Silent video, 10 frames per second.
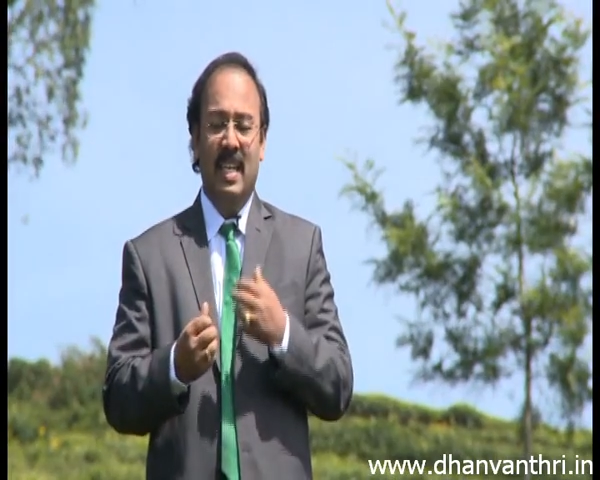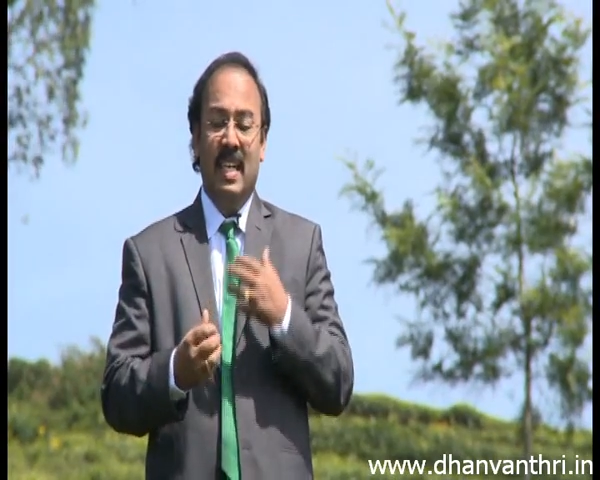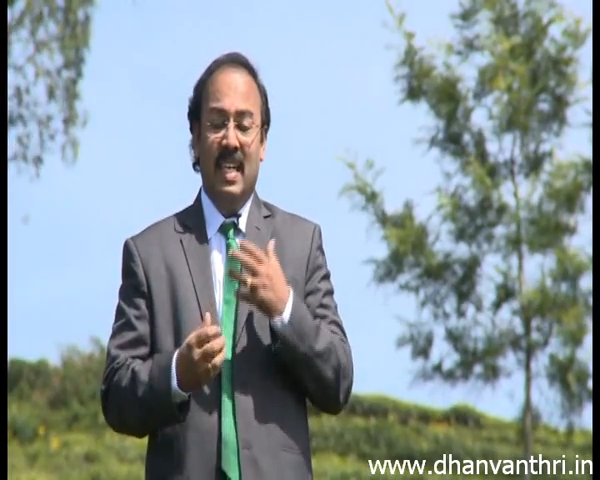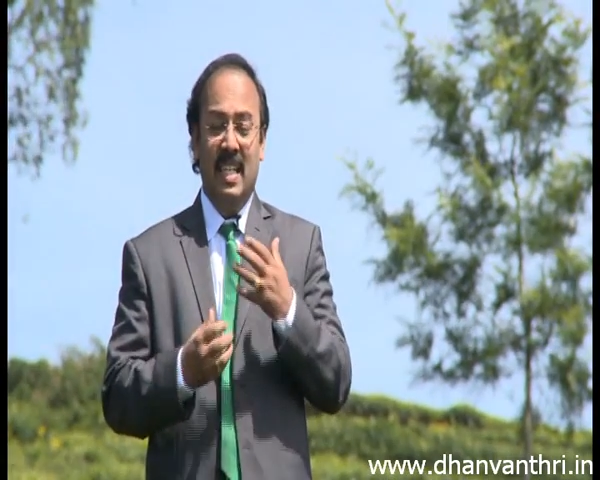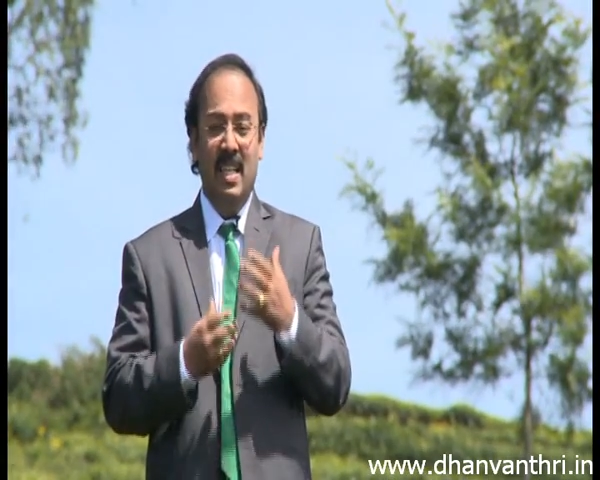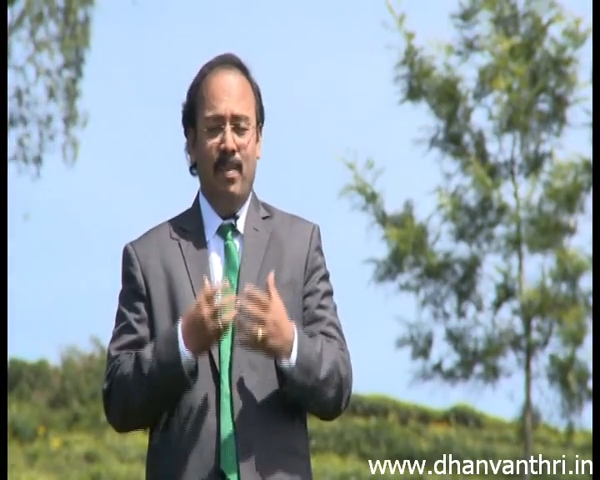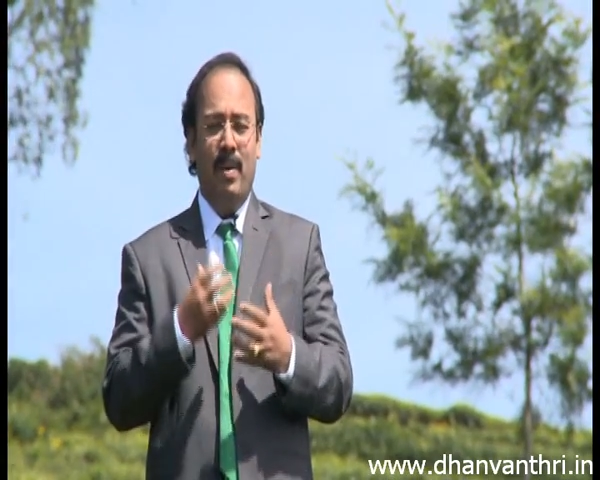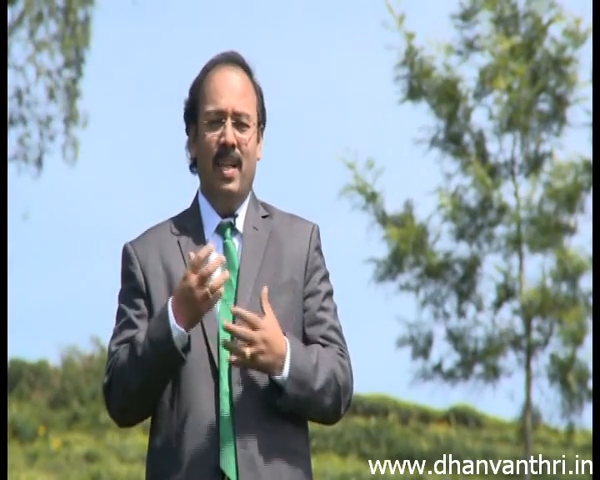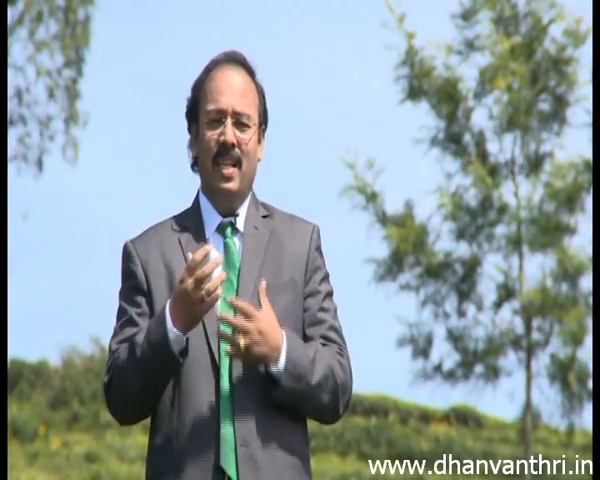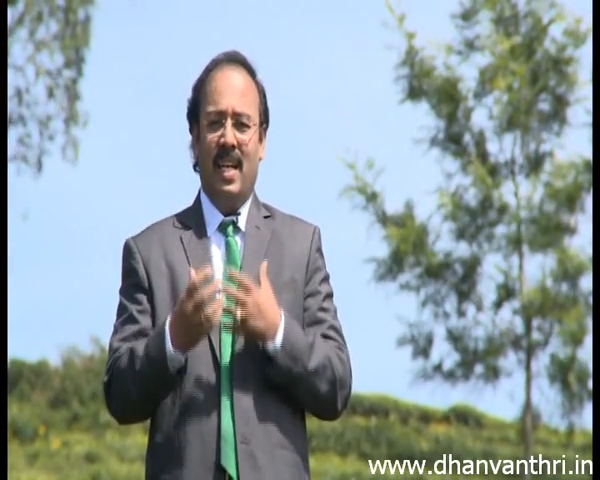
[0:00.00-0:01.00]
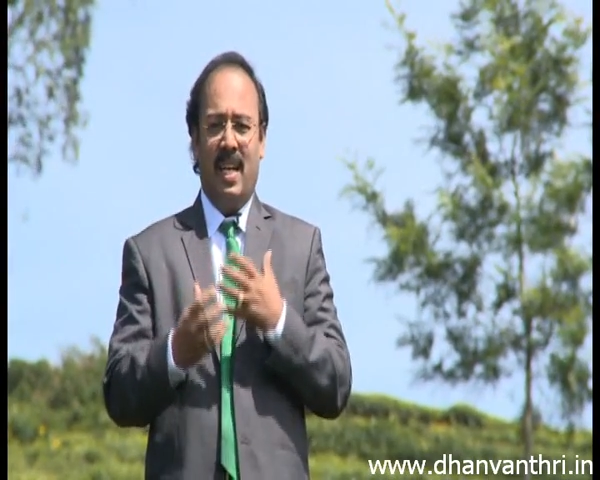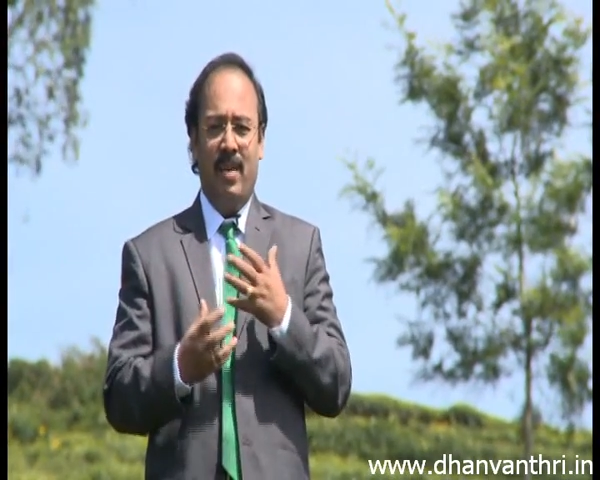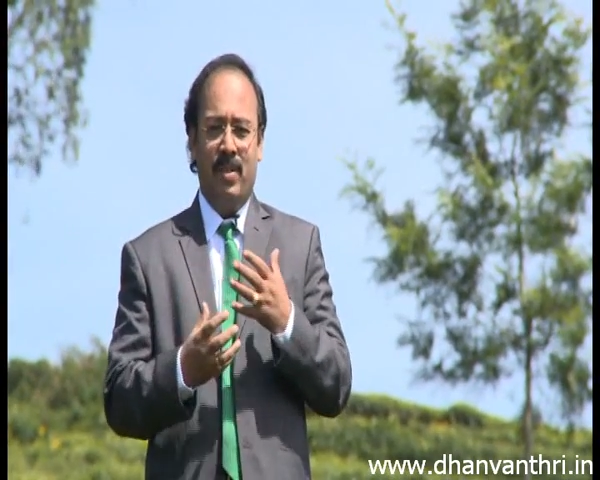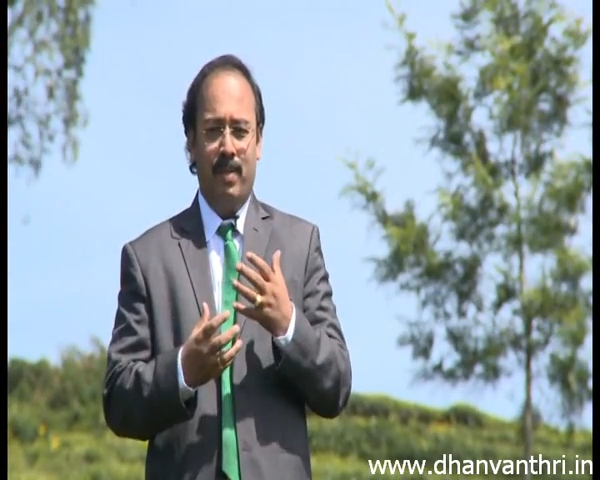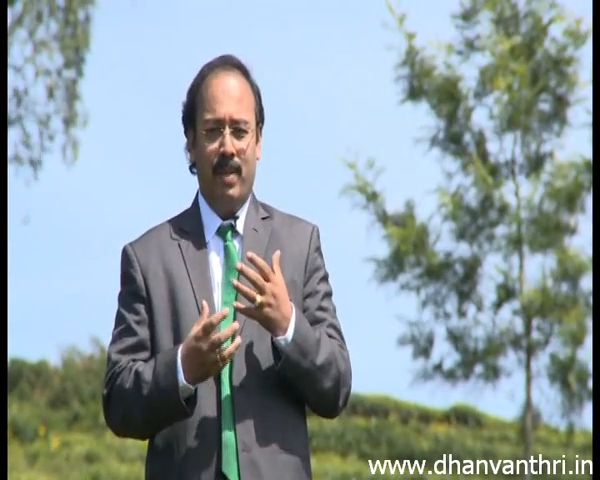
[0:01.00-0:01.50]
All these kind of
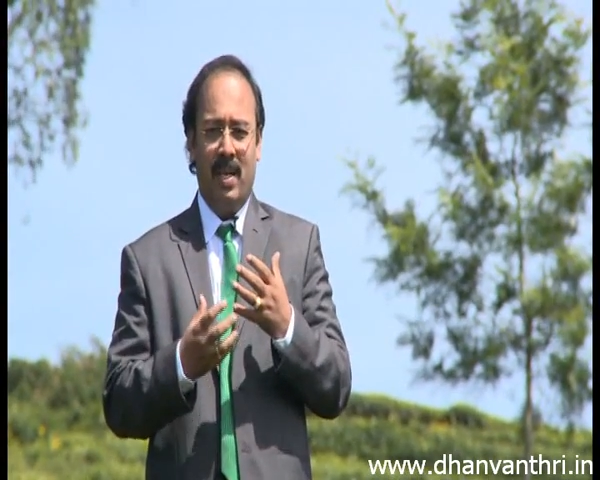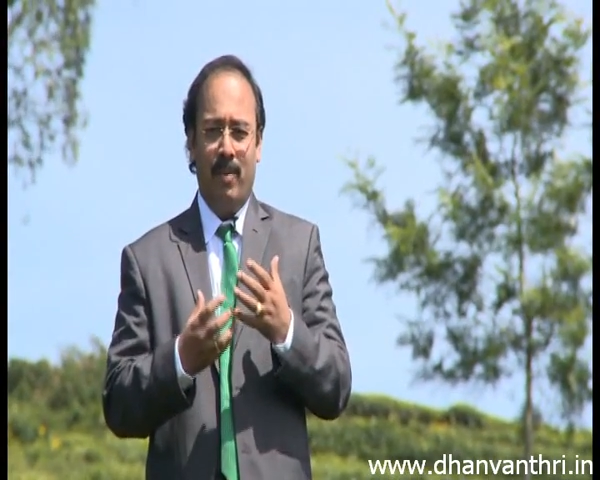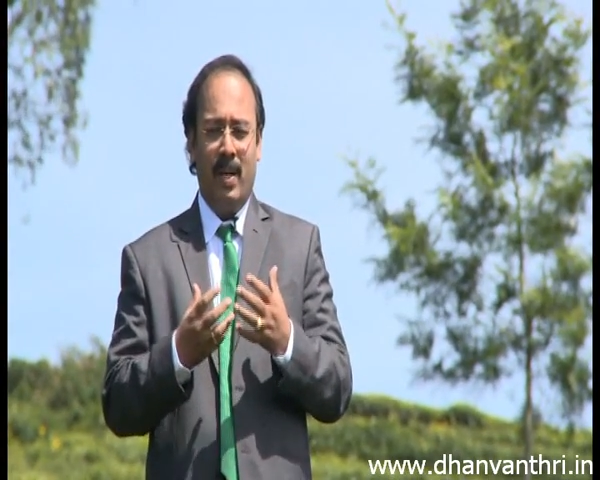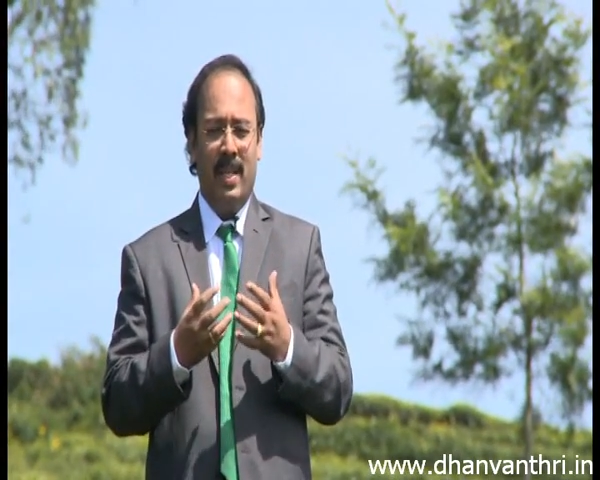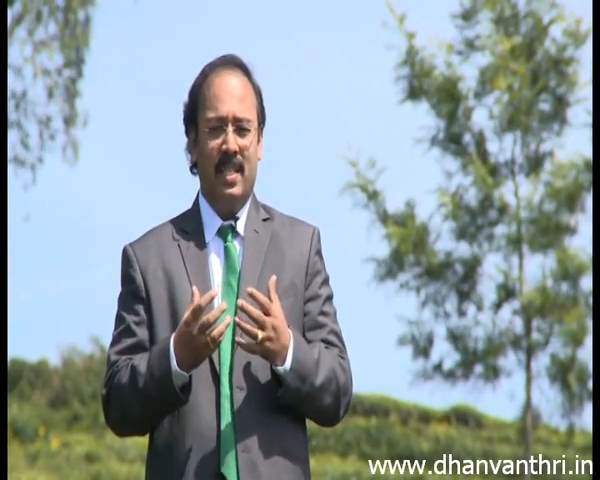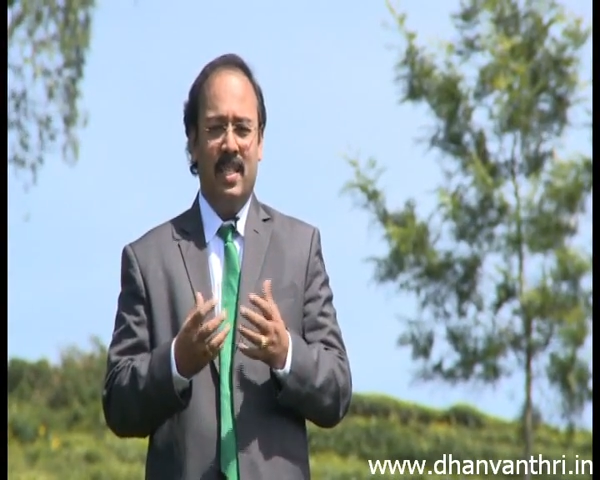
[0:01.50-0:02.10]
deformities occur,